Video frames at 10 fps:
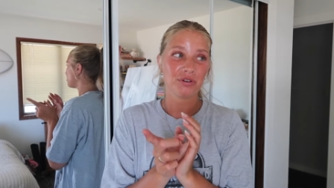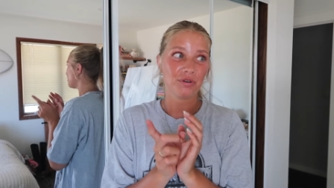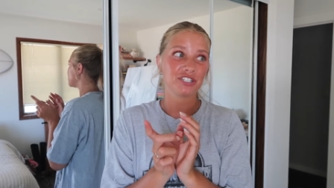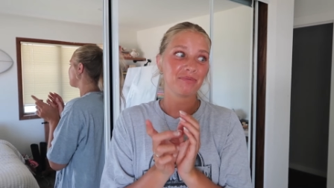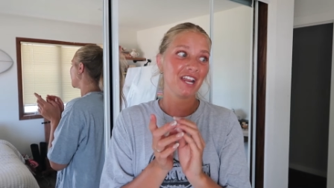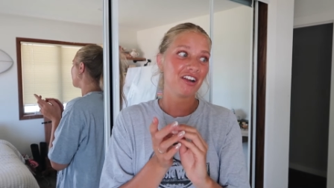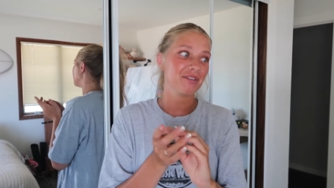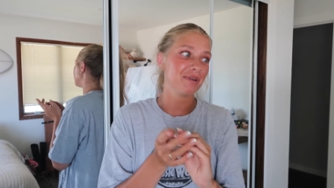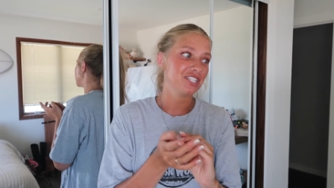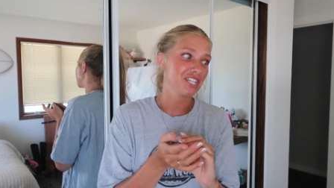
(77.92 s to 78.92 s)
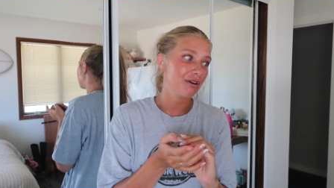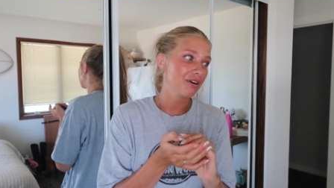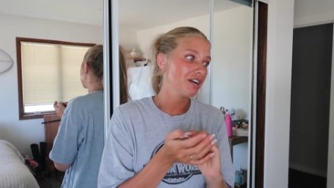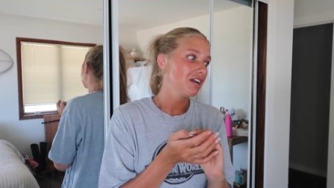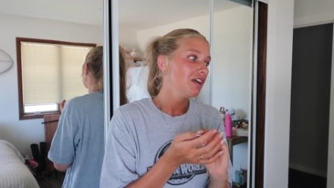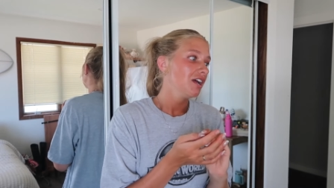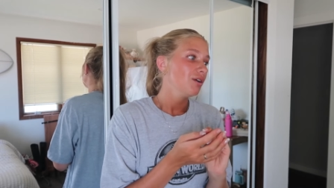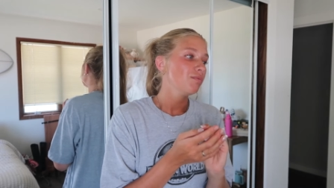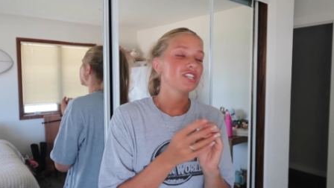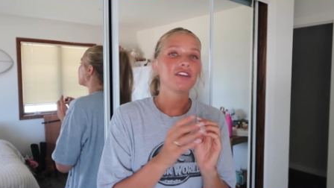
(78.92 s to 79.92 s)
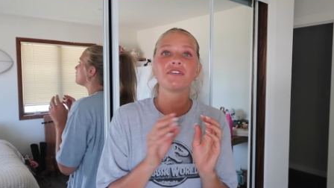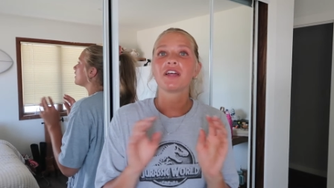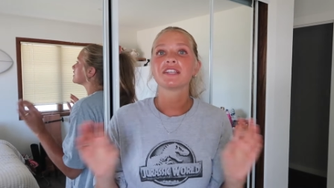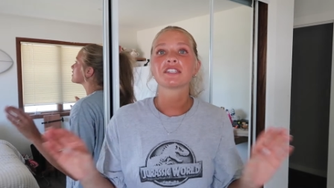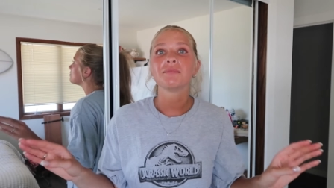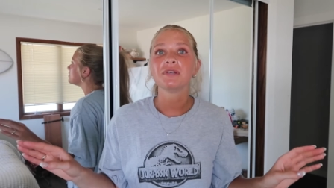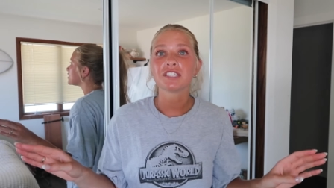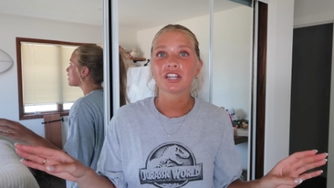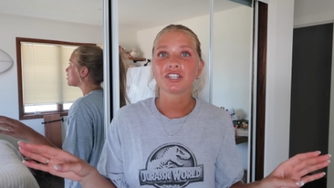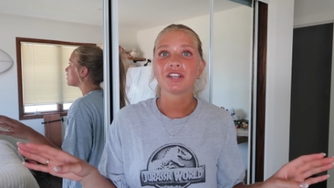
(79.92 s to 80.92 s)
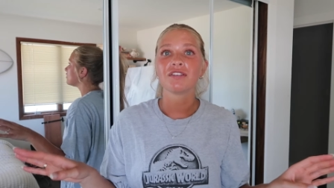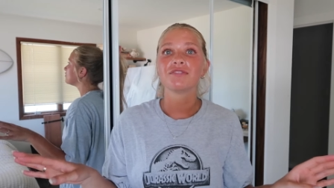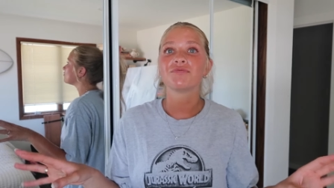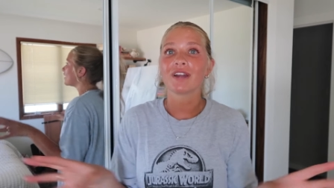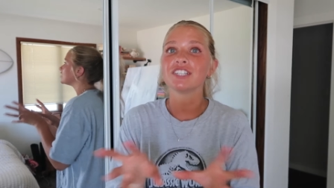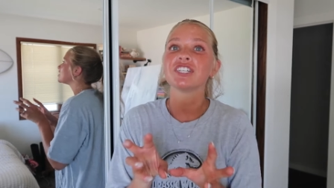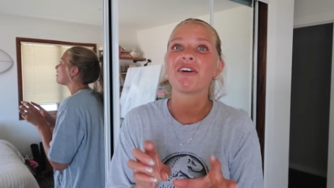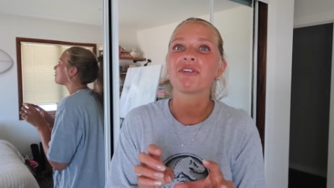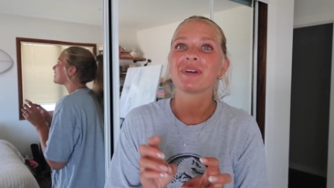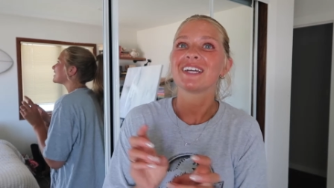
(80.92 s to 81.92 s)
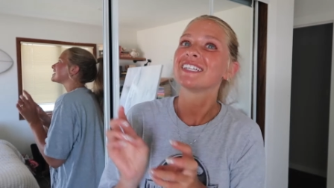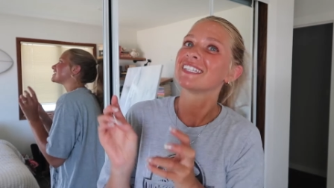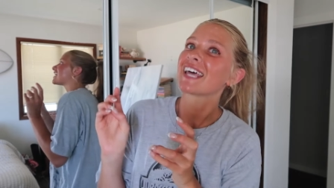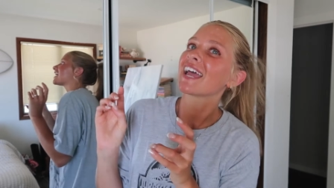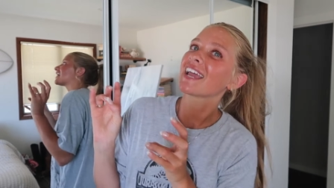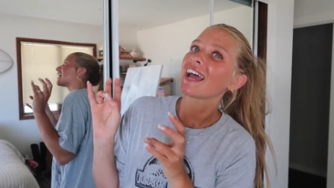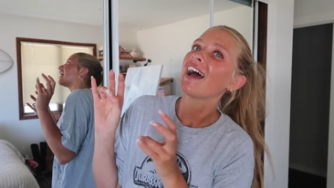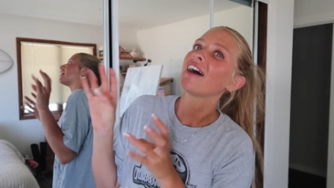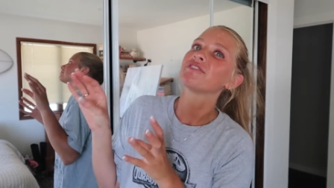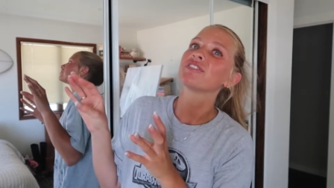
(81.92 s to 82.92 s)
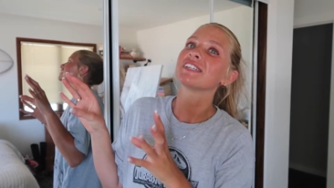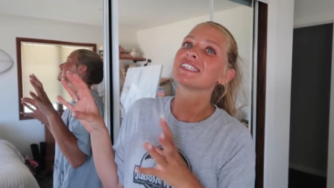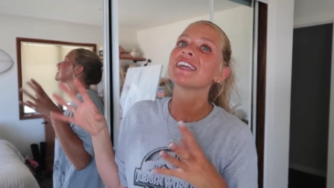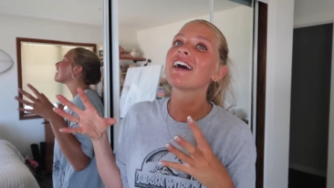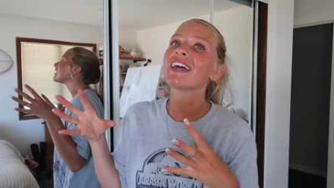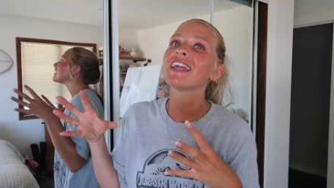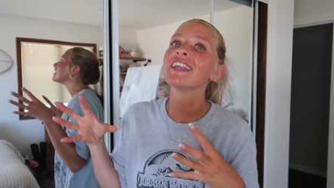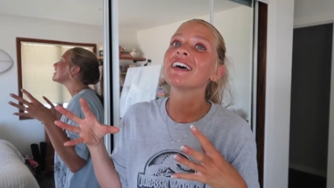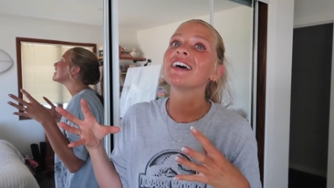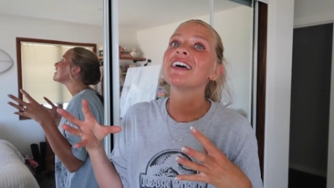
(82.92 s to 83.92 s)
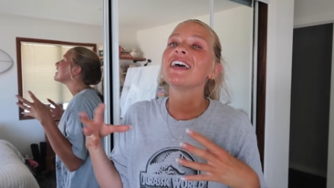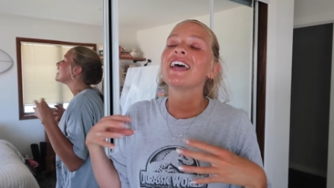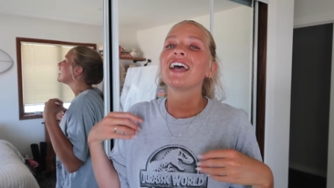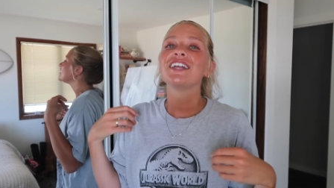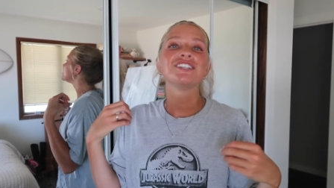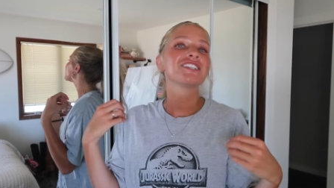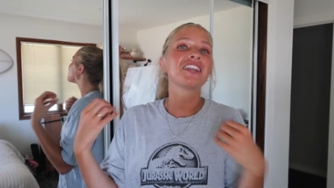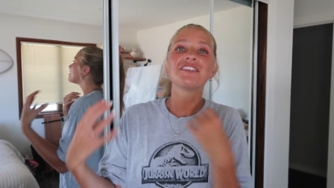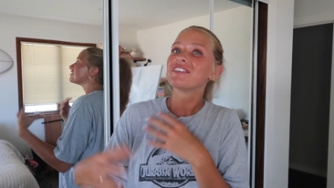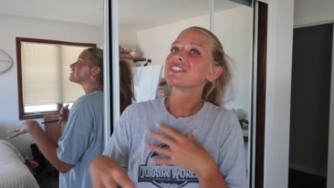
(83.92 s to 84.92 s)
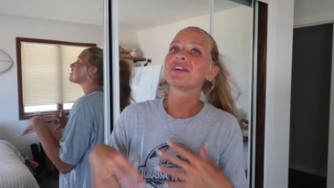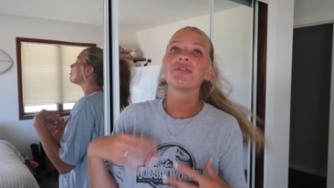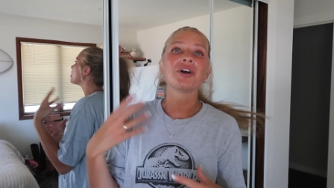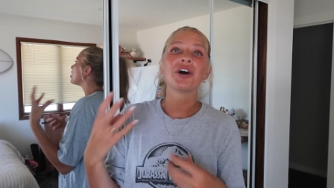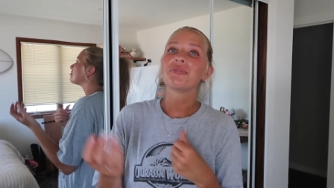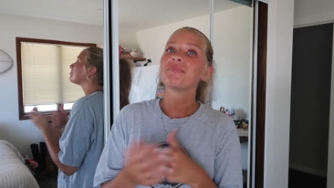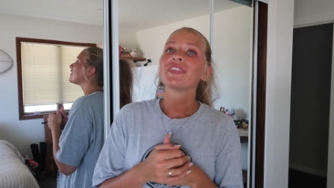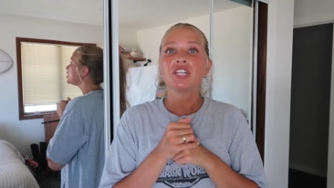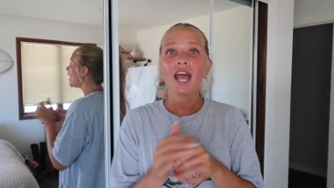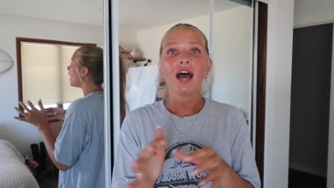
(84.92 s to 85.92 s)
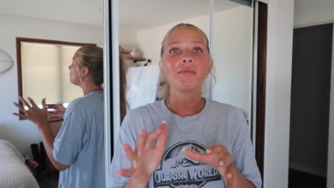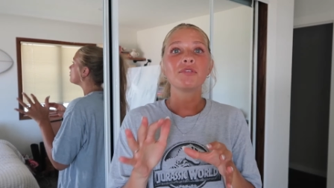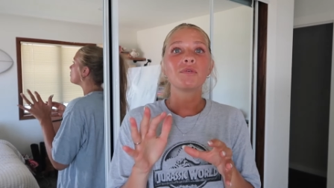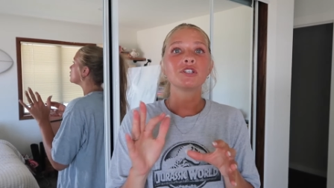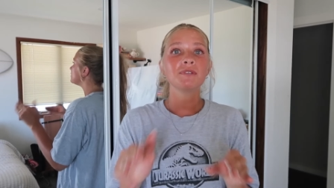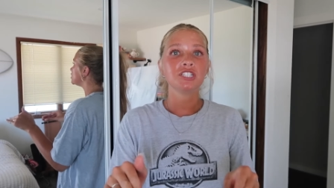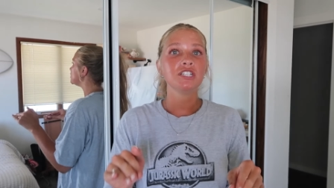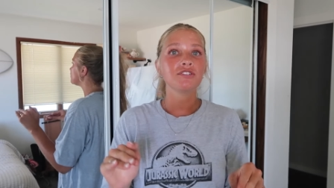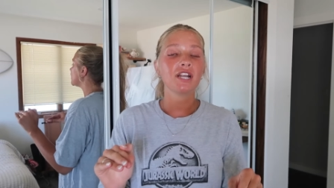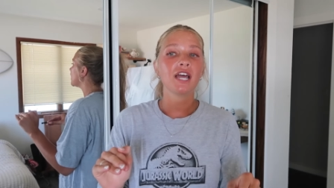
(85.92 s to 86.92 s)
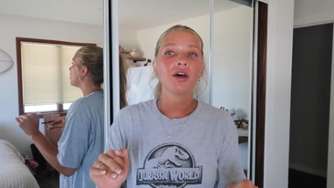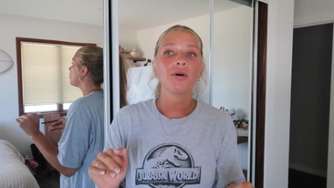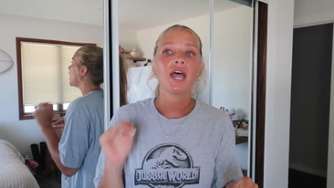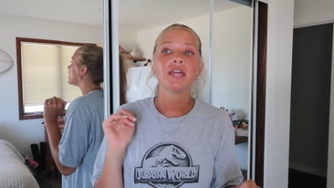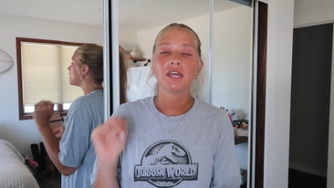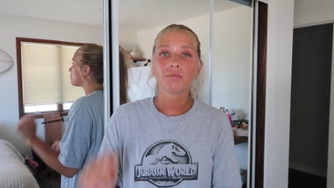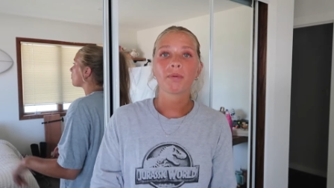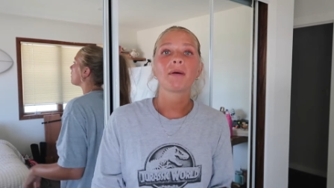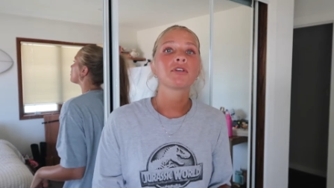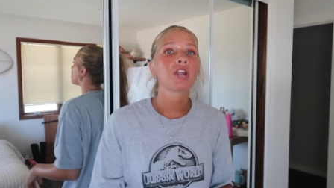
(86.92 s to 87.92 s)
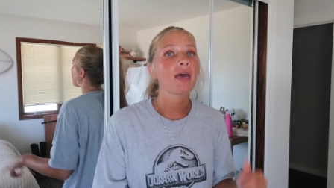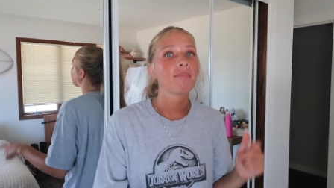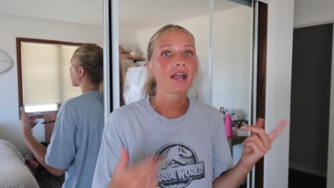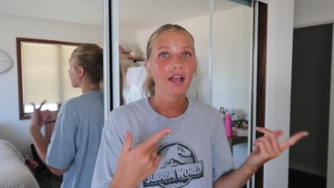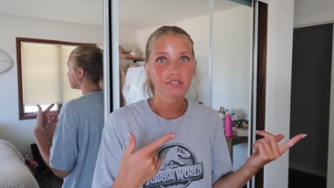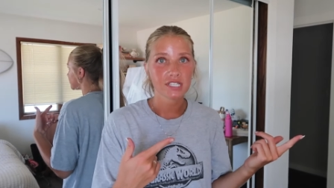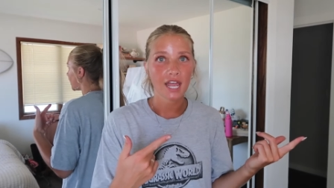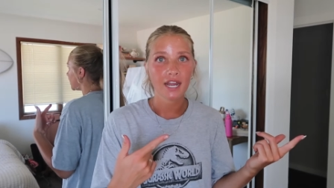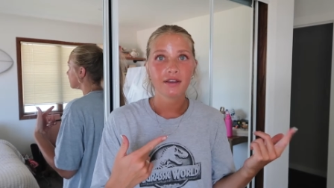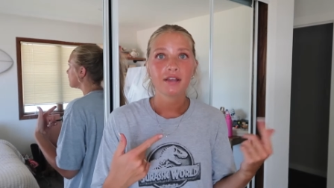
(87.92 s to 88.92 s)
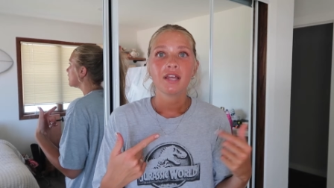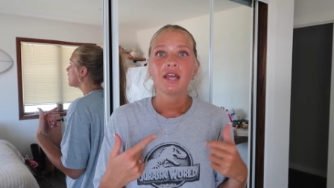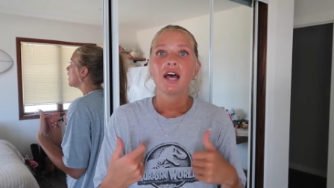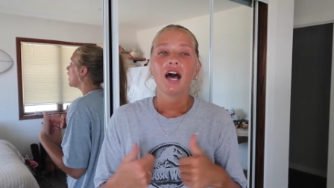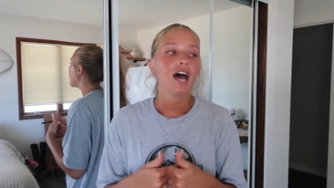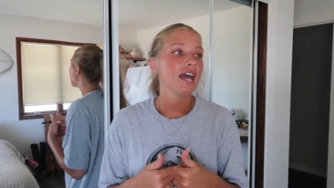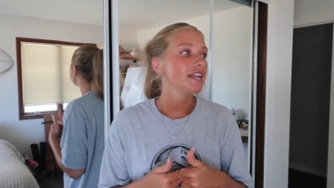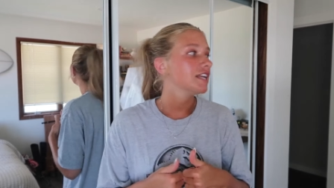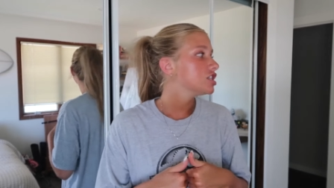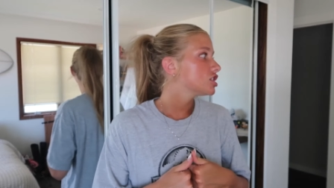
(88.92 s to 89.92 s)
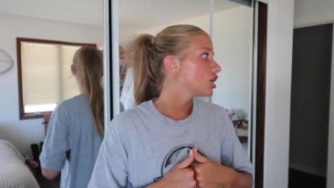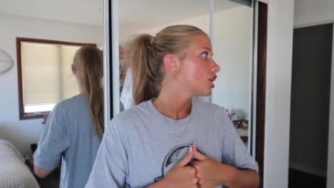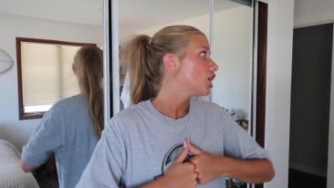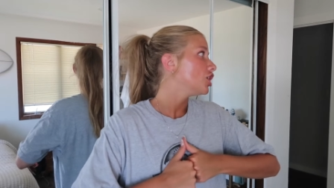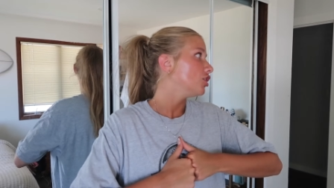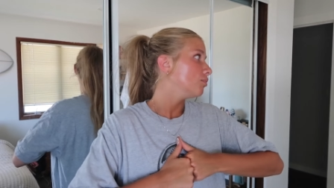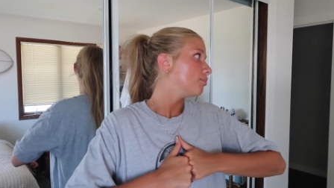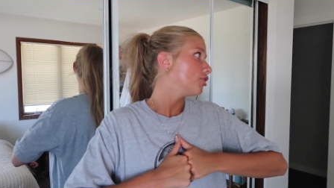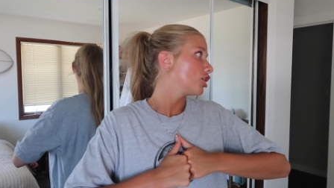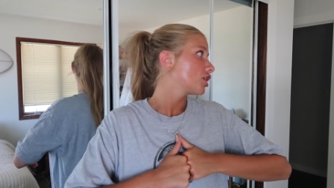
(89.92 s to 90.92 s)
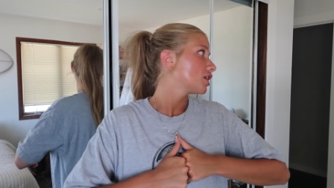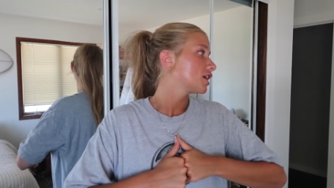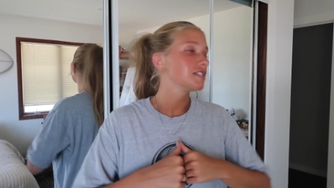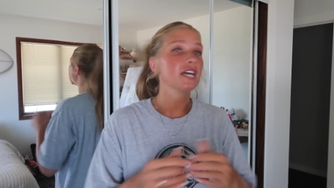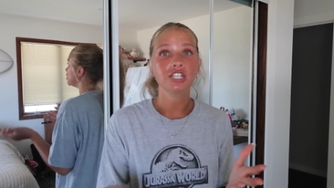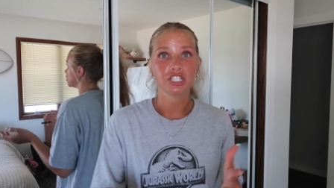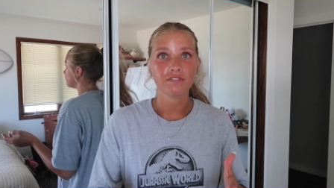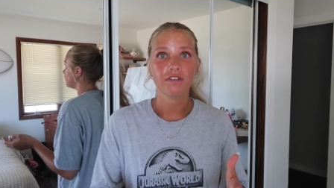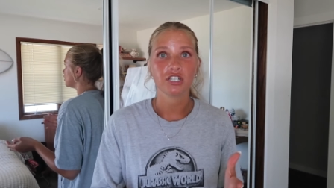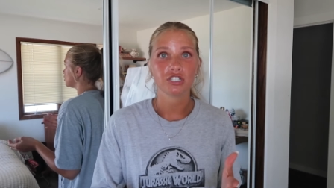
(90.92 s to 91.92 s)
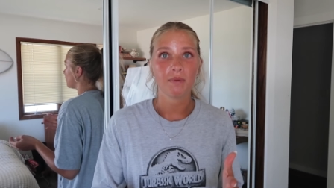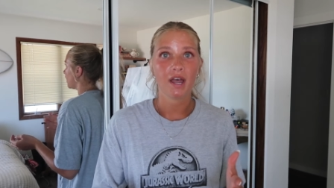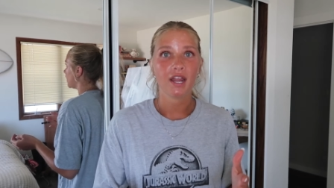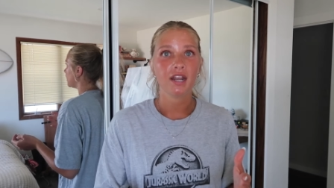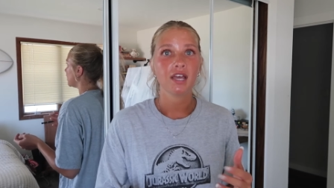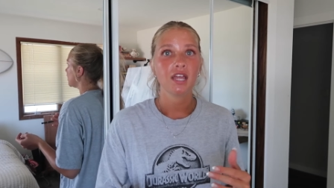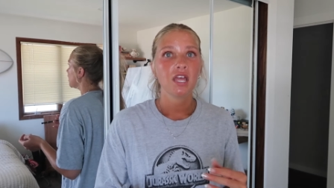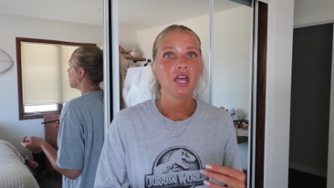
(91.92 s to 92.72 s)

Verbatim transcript: I'm gonna wash my hair in my shower which I feel like is going to be such a great shower because it's like after the sun, it's just going to feel so good. So yeah, I'm going to wash my sheets right now and then we're probably going to head back outside. I need to start a new book because I just finished mine.